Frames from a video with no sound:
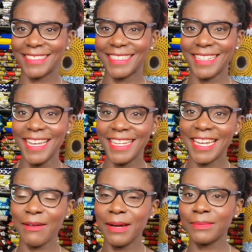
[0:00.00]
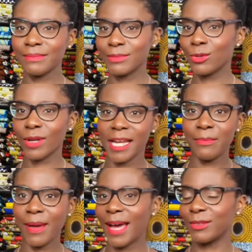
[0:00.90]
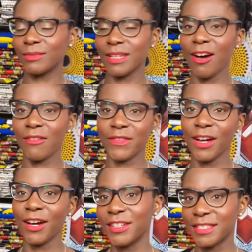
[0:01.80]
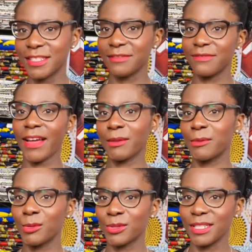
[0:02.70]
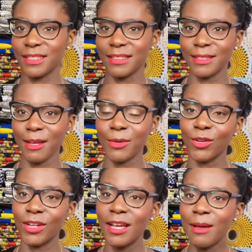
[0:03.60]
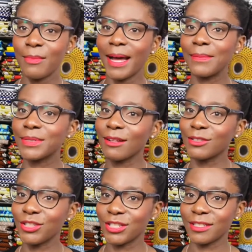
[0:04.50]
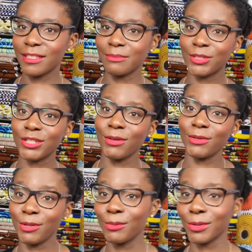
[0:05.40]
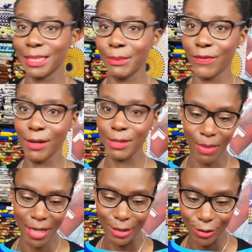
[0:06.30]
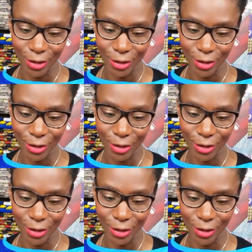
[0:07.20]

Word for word: Now I'm talking about half yards and fat quarters and so on. Perhaps I'll just um, show you what some of those might look